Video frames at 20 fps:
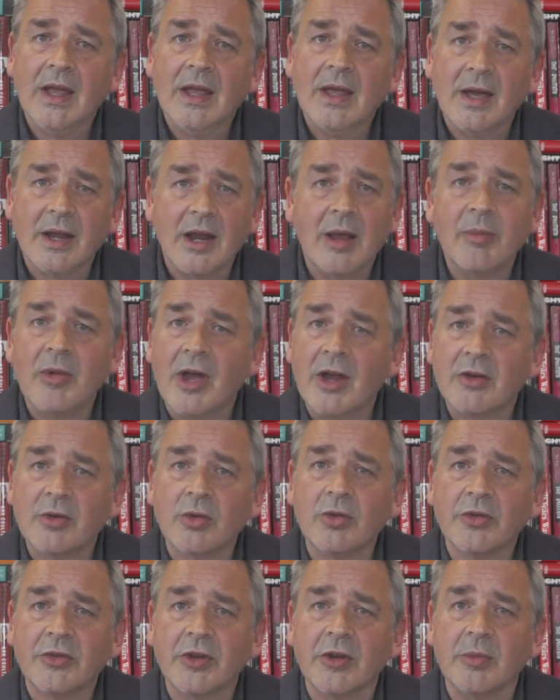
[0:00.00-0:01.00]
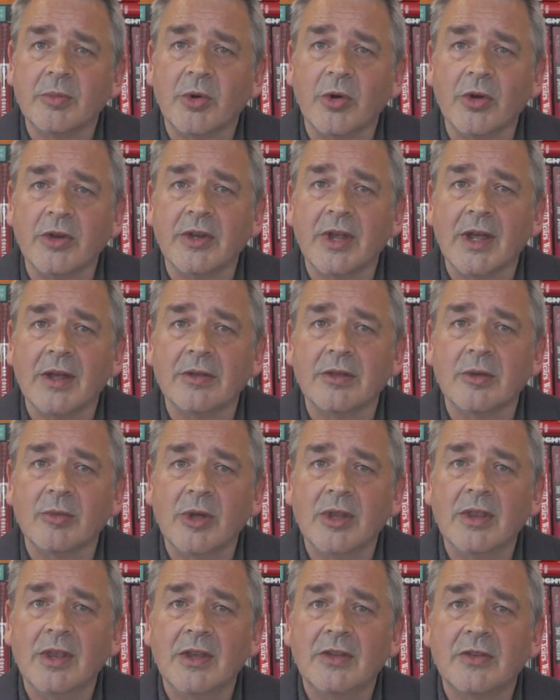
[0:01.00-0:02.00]
And I might also point out that
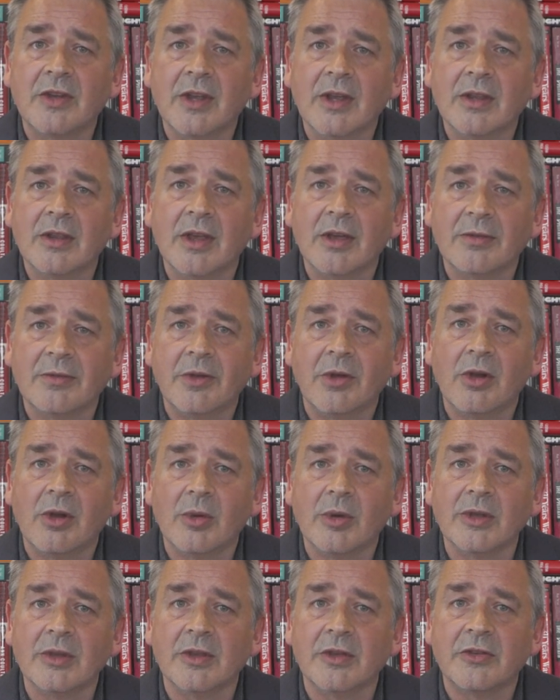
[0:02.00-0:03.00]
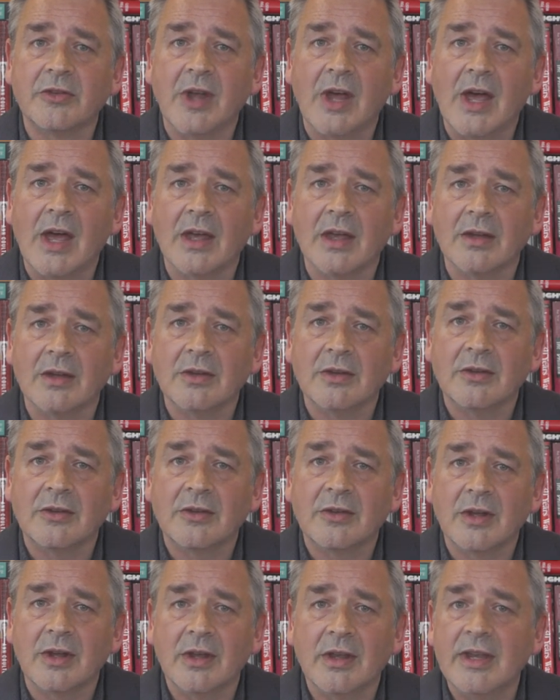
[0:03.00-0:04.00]
when they say they're following the
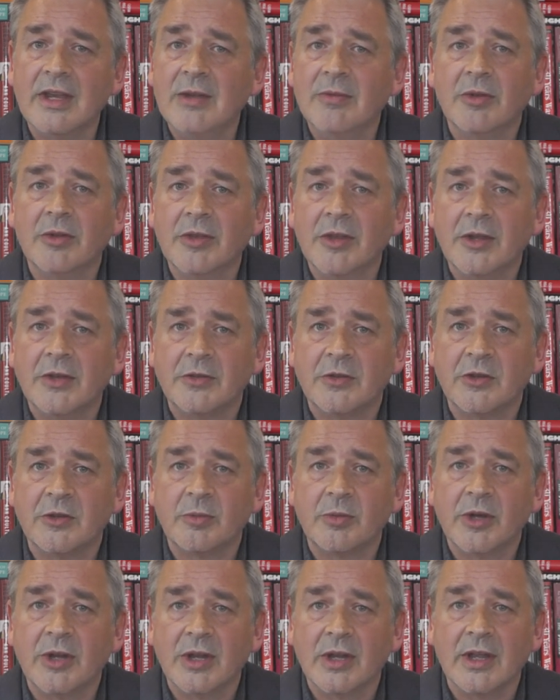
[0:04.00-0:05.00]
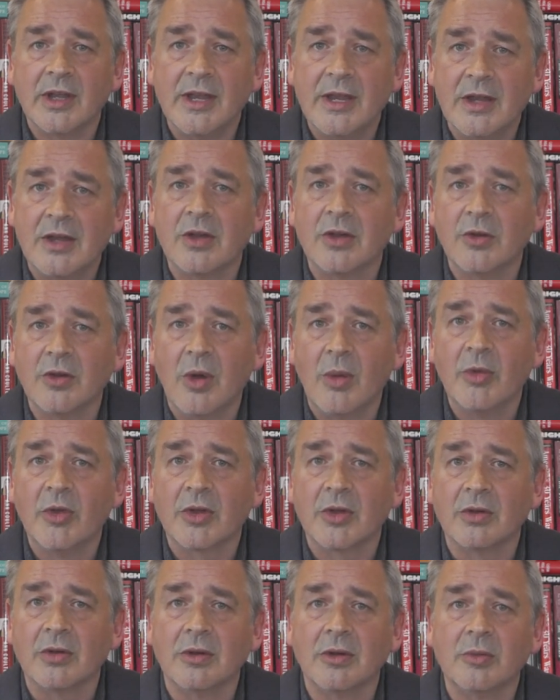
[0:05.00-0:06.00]
science, even this is being
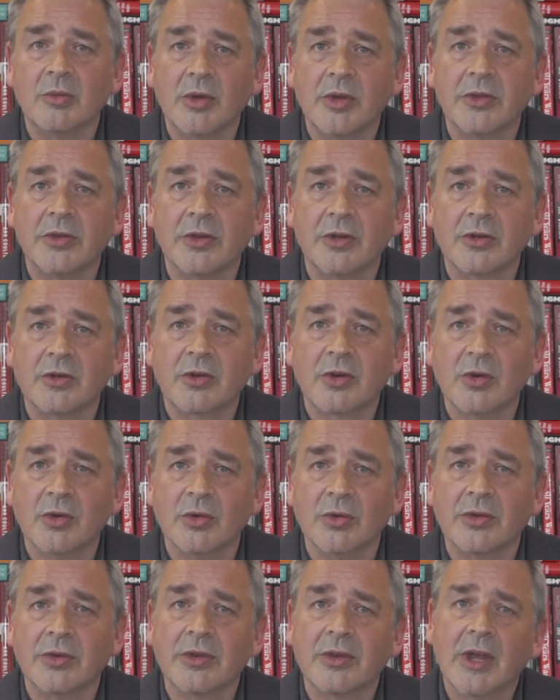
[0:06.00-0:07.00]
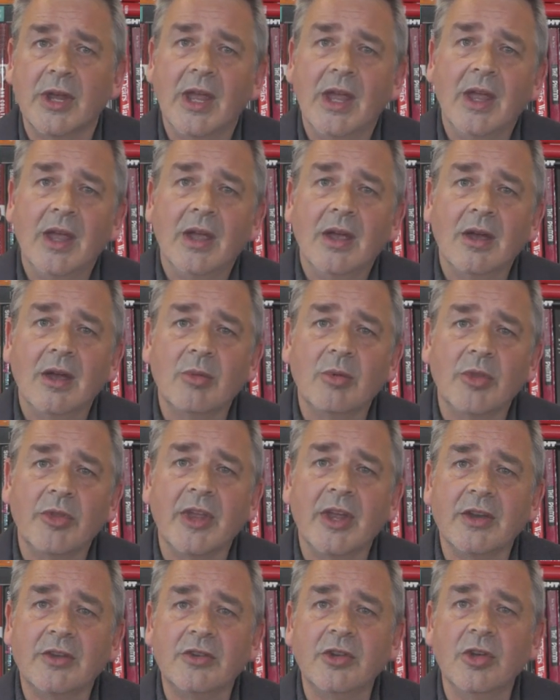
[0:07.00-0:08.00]
economical with the truth. What
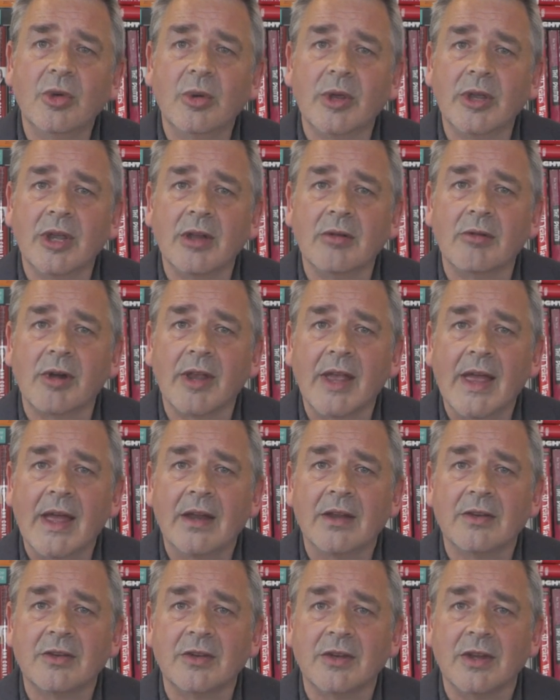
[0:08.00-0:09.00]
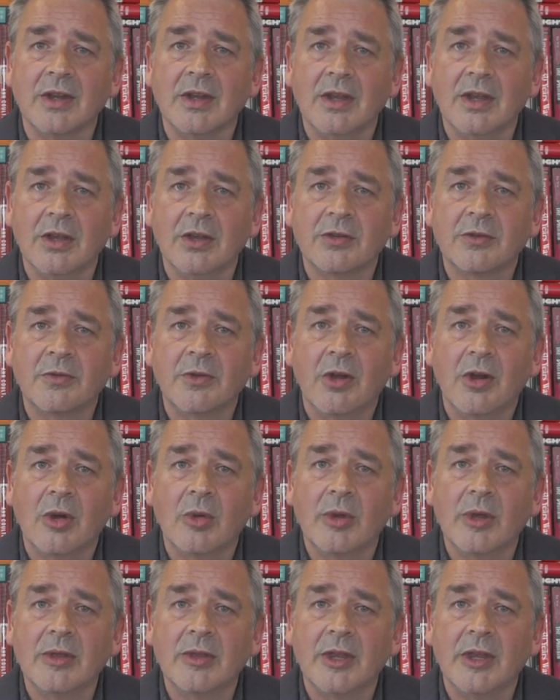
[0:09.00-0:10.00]
they're doing in reality is
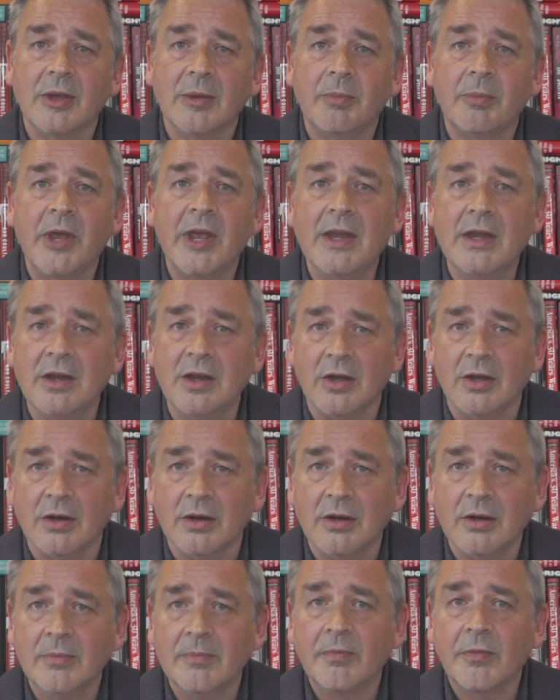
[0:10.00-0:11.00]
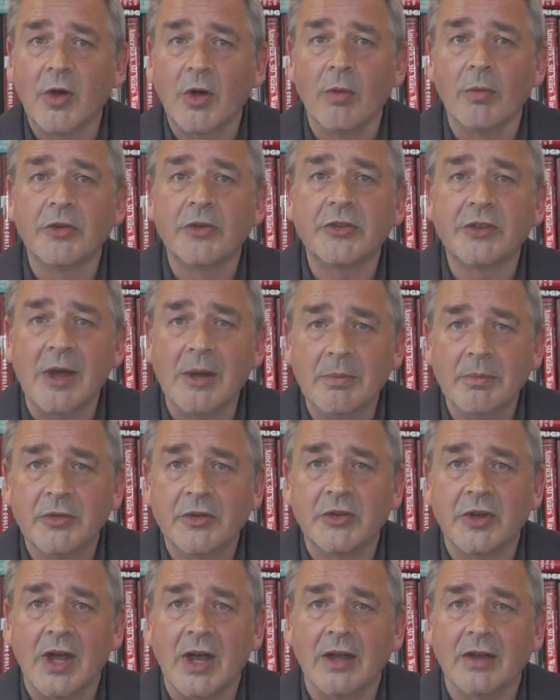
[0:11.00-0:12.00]
following the opinion of some
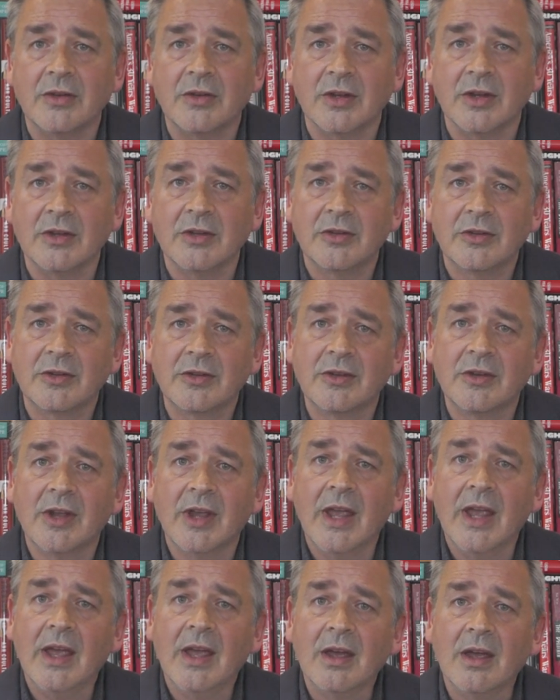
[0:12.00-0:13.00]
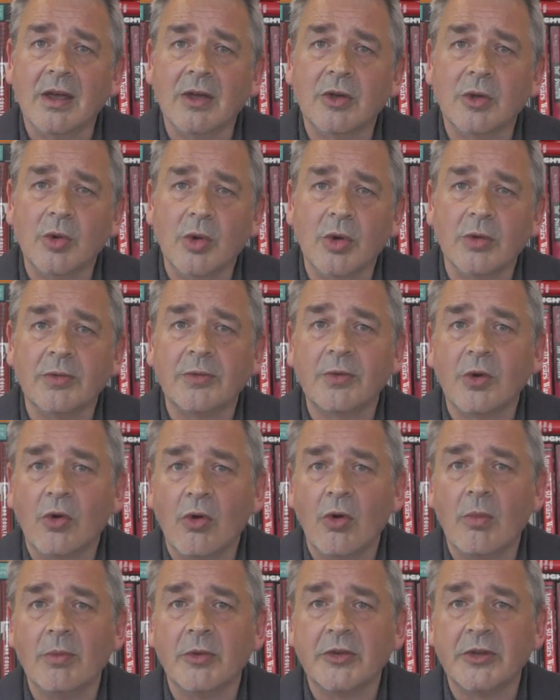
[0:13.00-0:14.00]
scientists who have
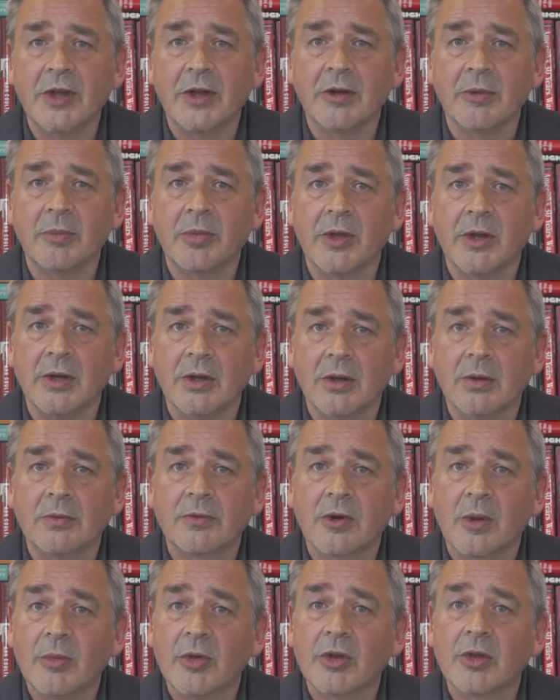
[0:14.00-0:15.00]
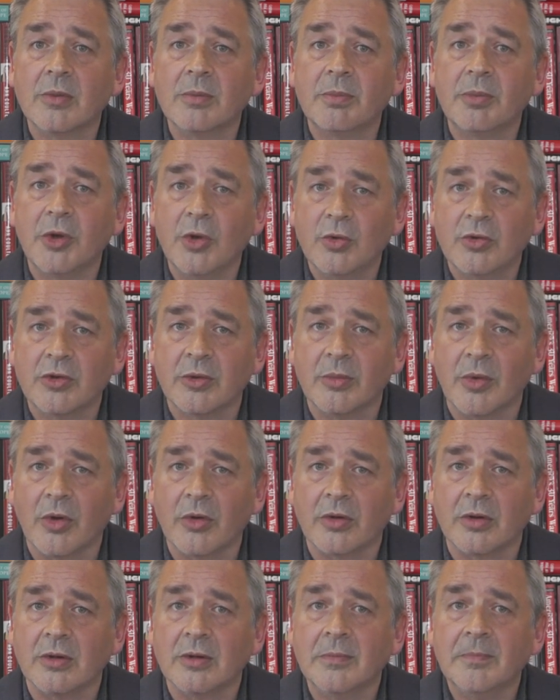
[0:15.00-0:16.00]
formed said opinion from a computer
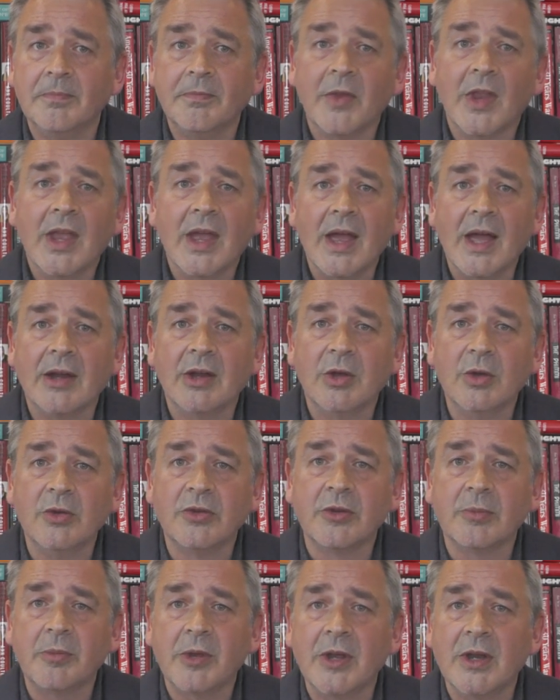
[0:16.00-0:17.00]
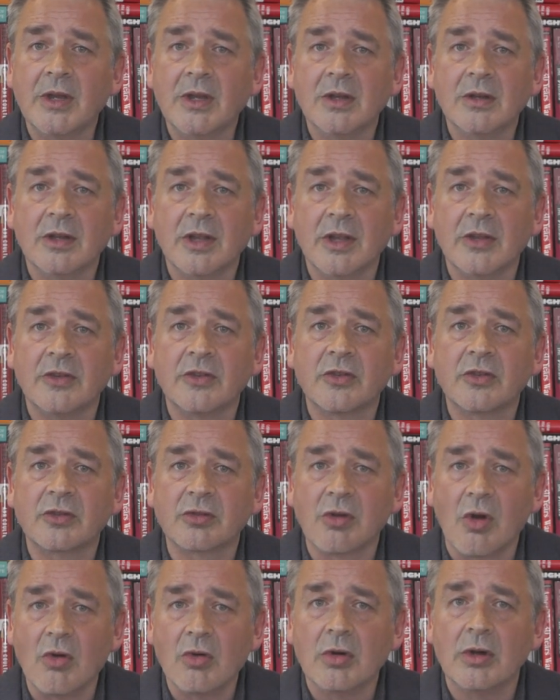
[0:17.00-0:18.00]
model, and whose opinion is
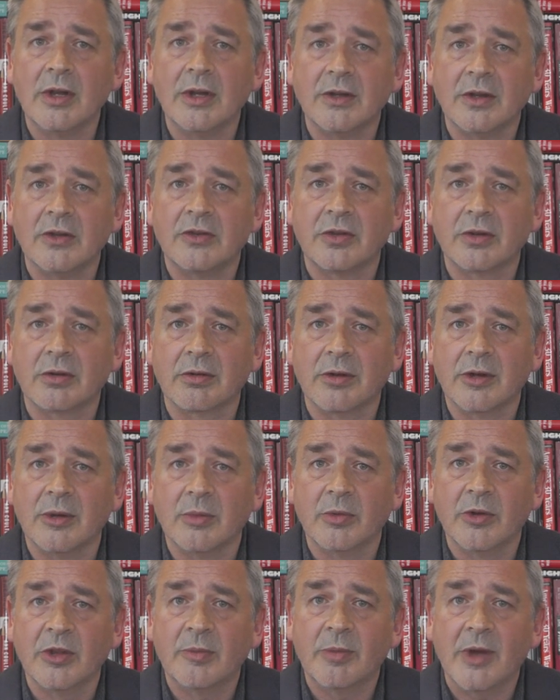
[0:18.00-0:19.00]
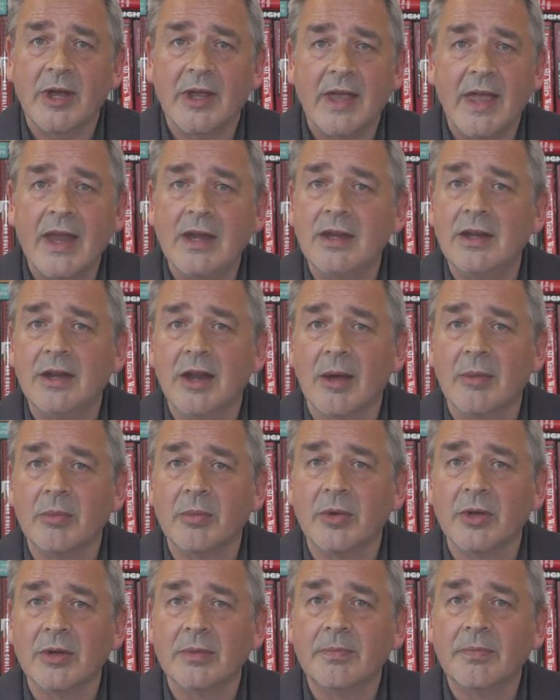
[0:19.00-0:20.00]
strongly disagreed with by any
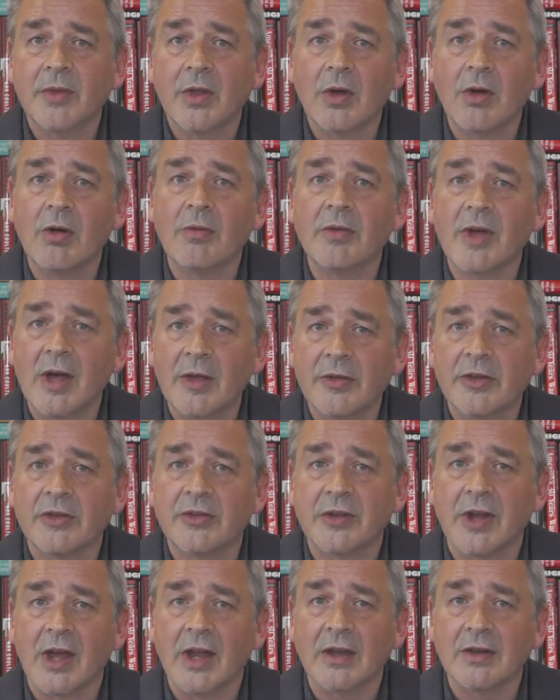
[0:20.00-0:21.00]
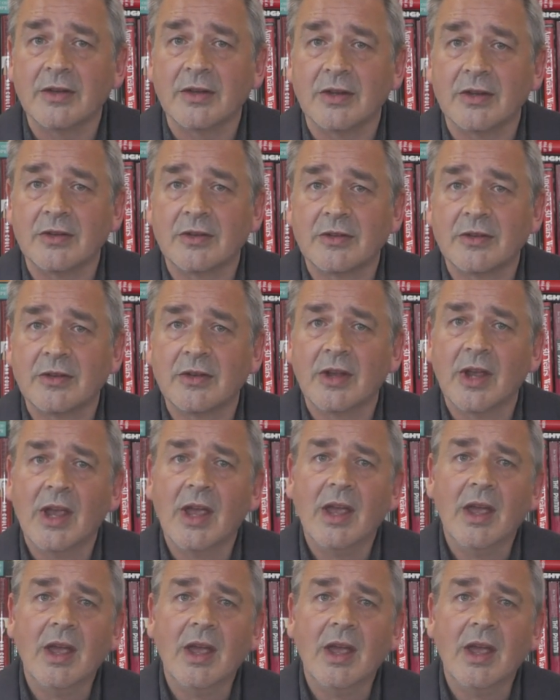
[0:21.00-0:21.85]
number of other scientists.